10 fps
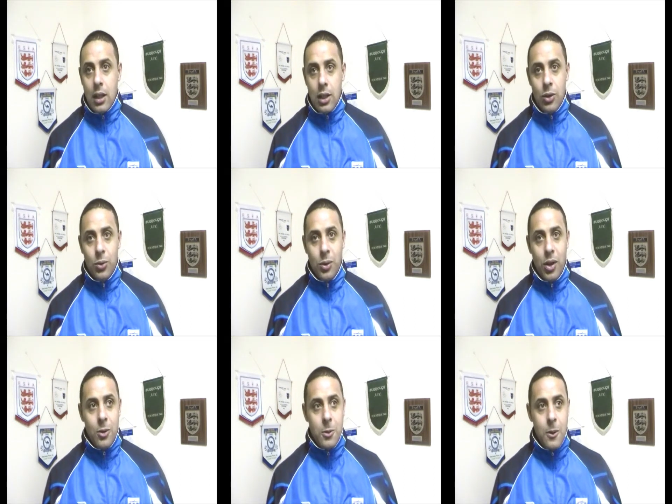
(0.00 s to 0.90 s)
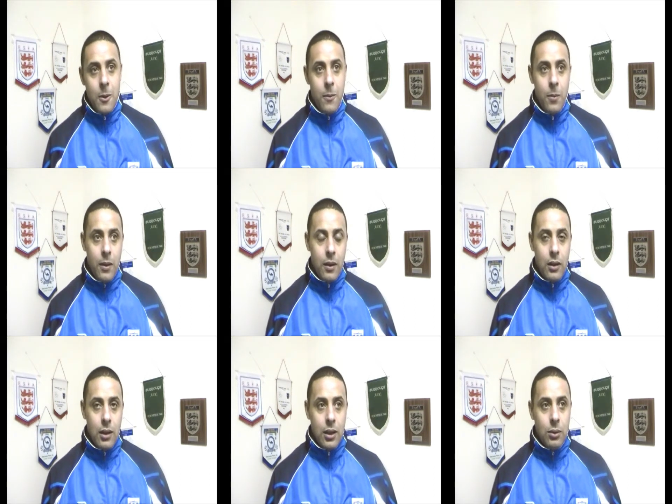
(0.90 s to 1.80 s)
say, what
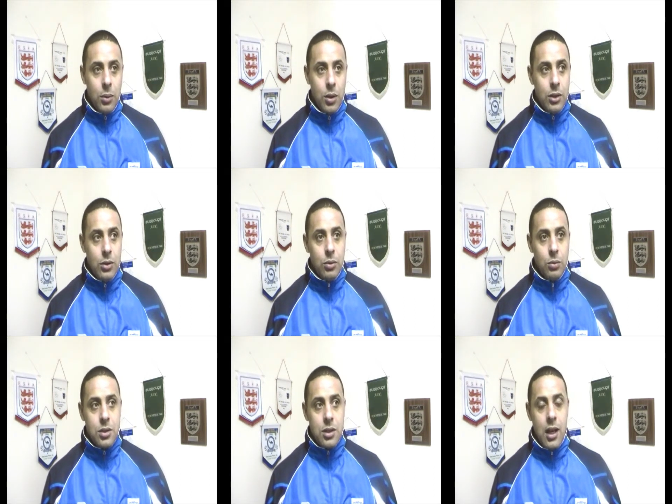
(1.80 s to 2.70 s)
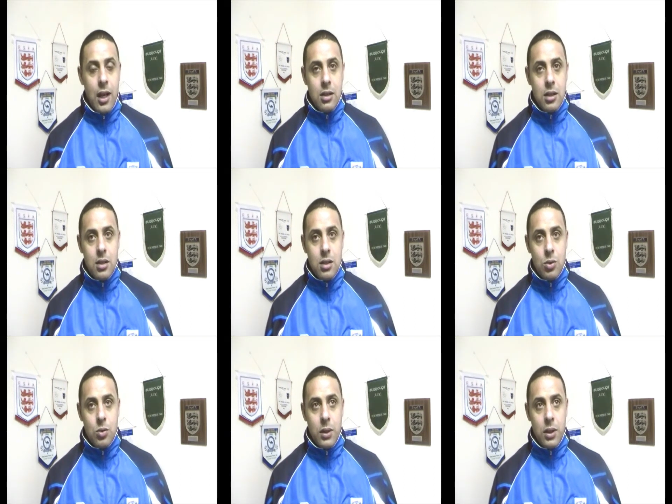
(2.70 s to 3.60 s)
he done was the catalyst
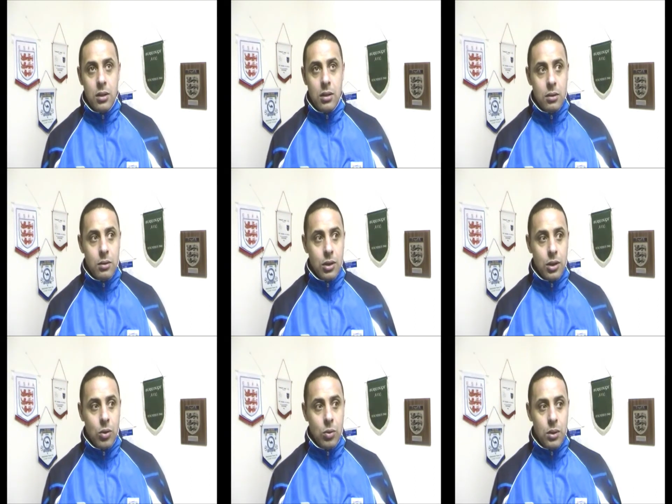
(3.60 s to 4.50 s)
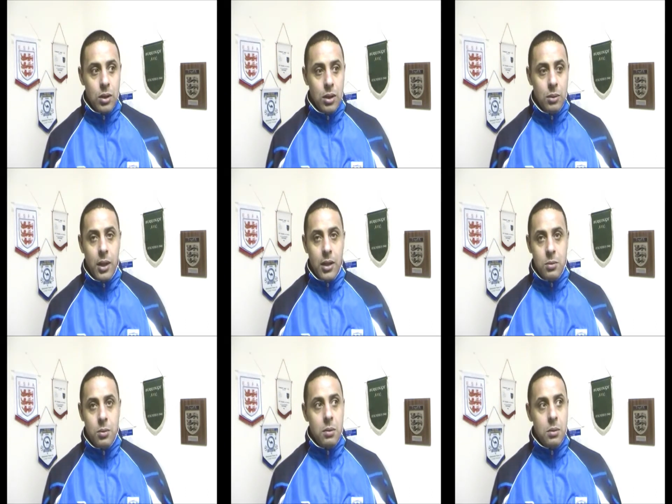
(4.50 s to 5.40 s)
to us being, back
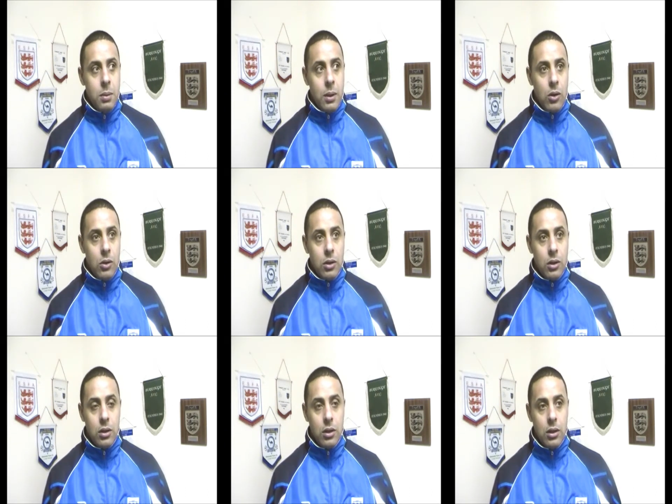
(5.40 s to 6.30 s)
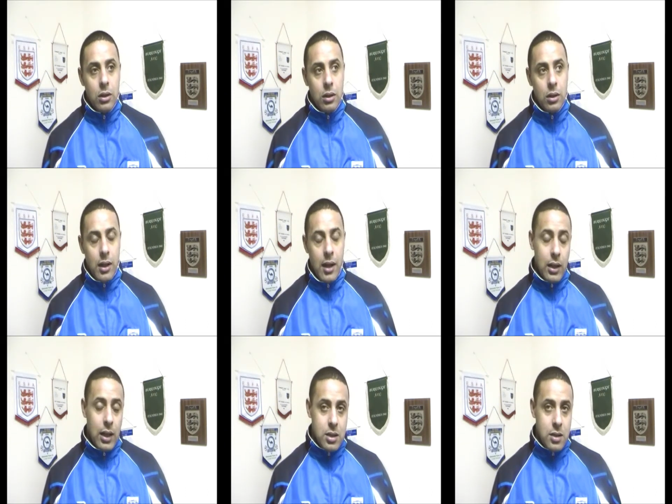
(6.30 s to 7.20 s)
to where we belong.
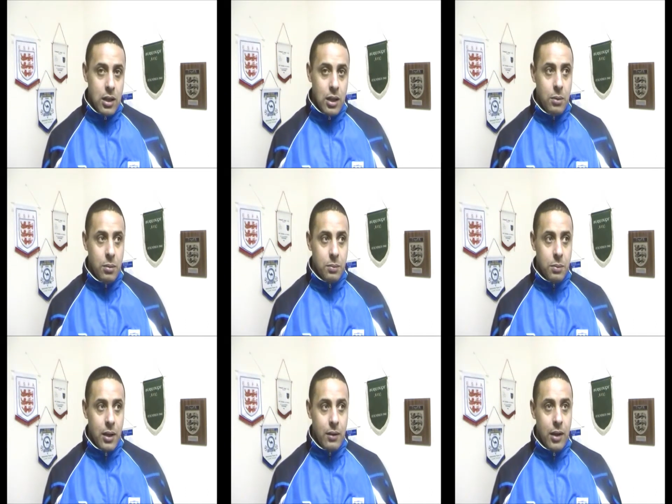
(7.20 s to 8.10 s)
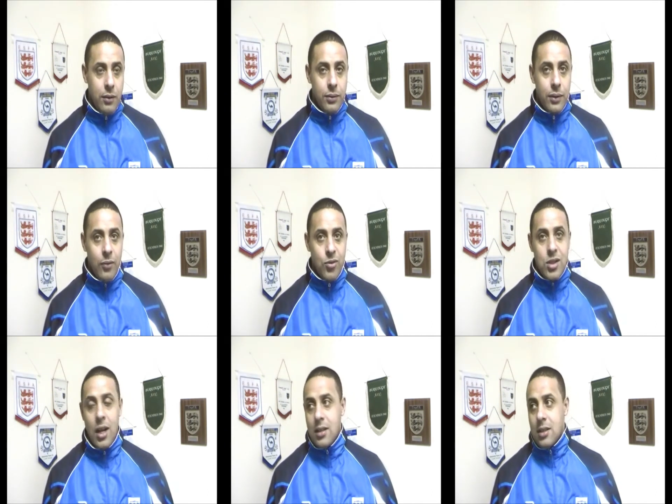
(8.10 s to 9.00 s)
I'd like to think I've
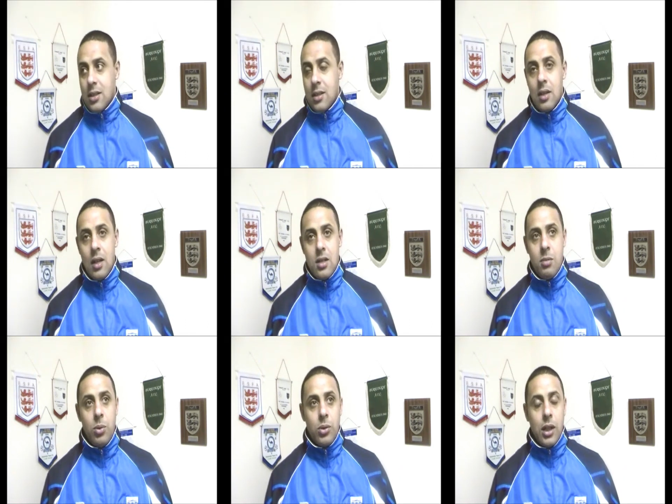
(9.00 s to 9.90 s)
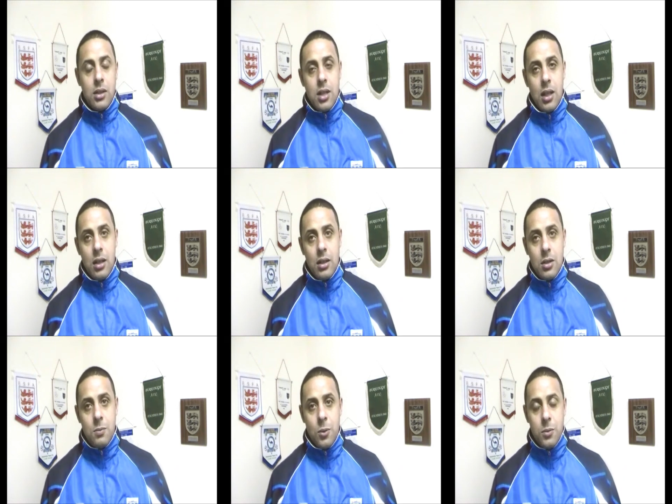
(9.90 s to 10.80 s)
started to book that trend at
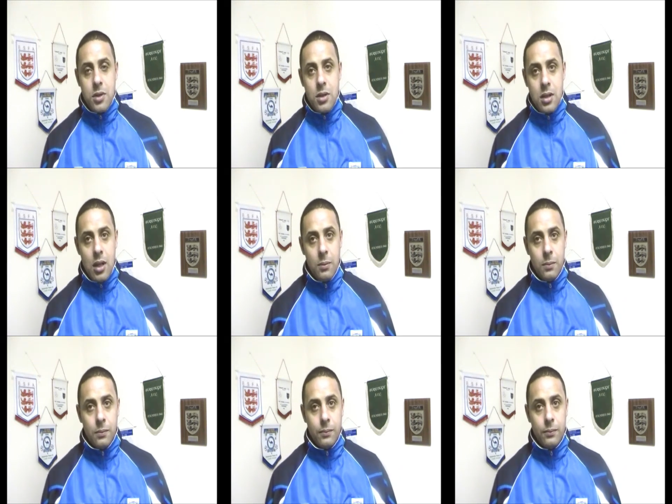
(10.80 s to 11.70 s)
this moment in time.